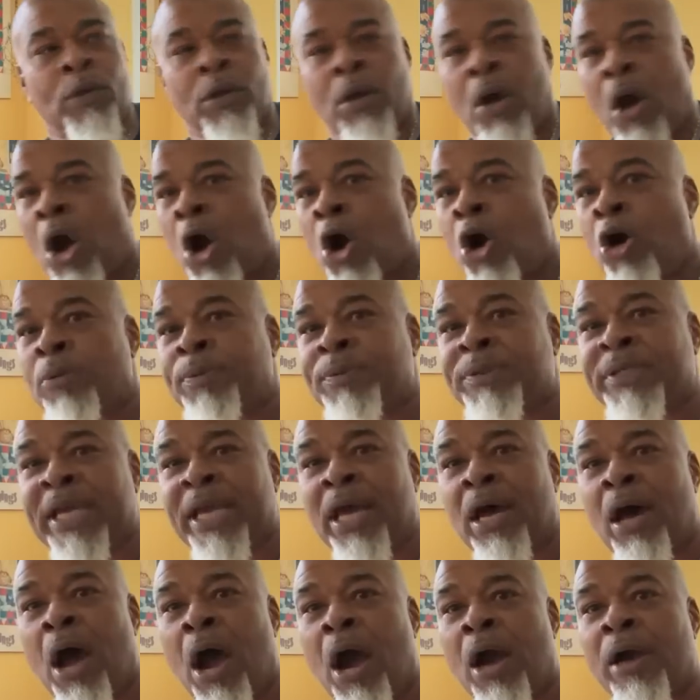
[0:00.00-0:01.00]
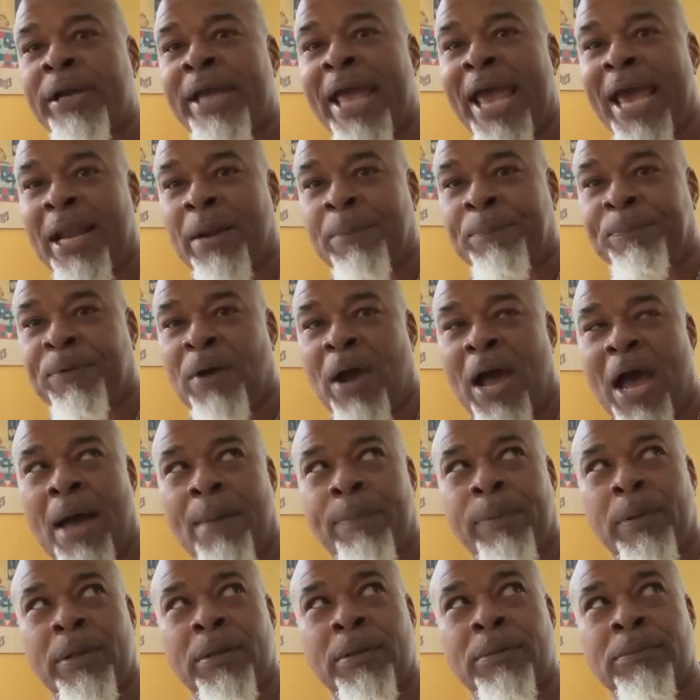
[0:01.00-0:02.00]
Homestead Heart had a
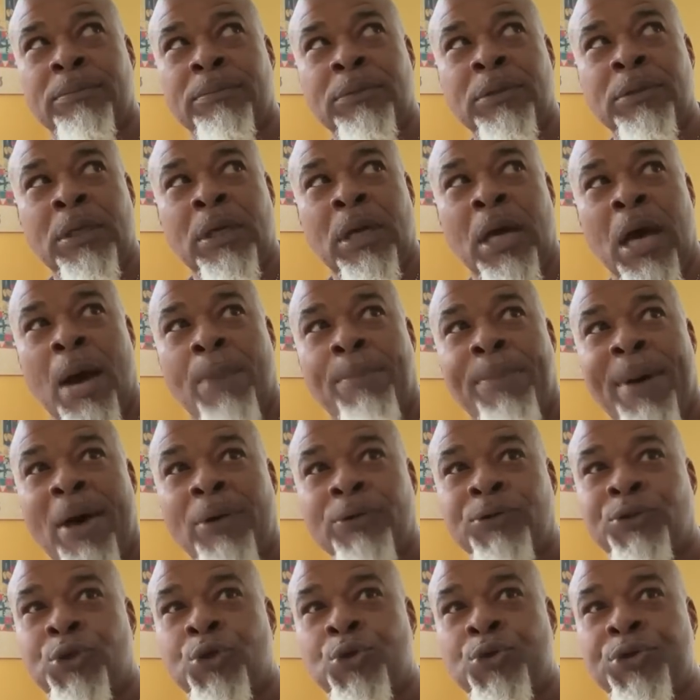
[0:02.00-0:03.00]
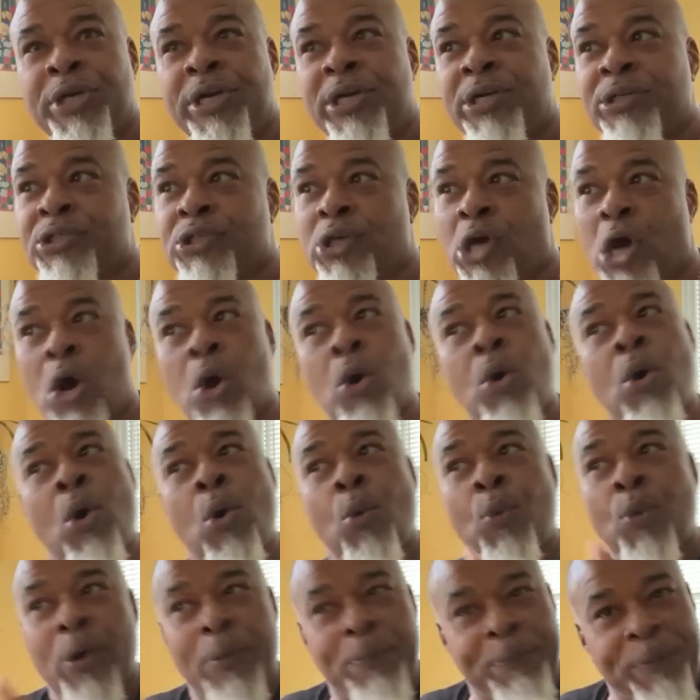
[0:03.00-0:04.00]
problem about two years ago
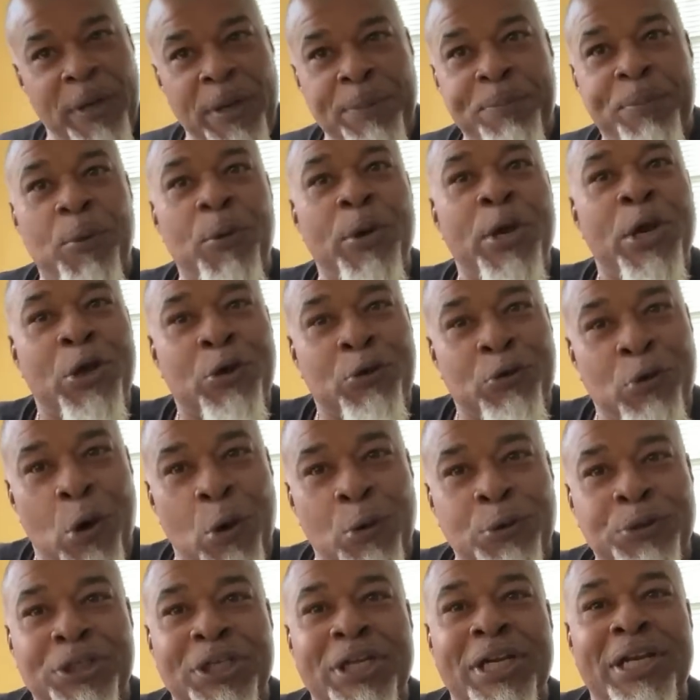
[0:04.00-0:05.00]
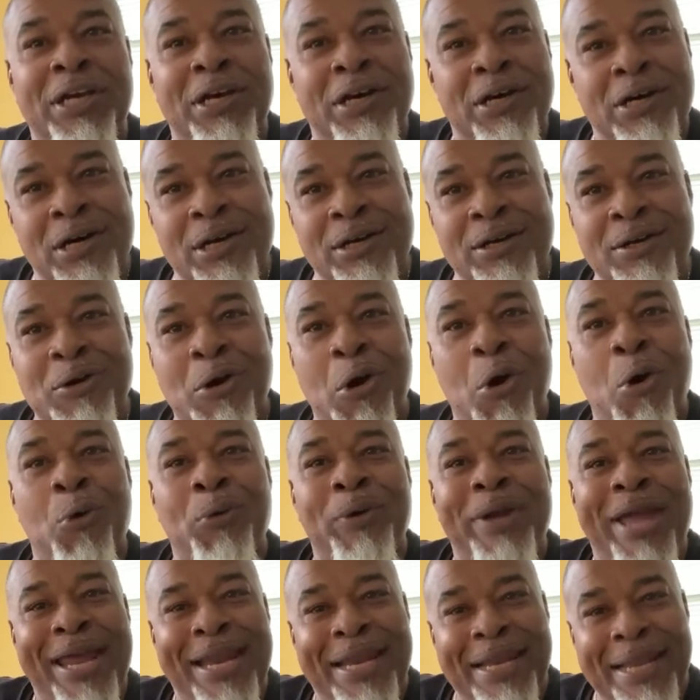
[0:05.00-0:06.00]
with people encroaching and hunting on
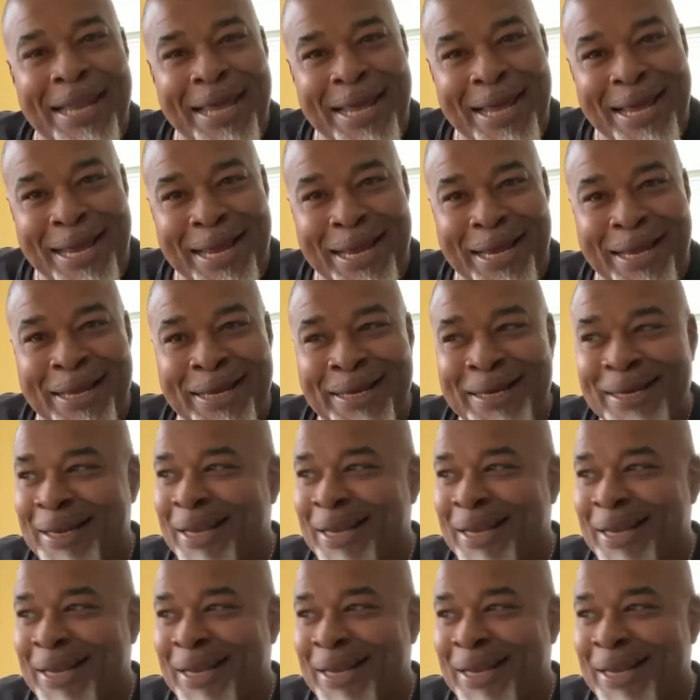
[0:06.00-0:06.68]
their land.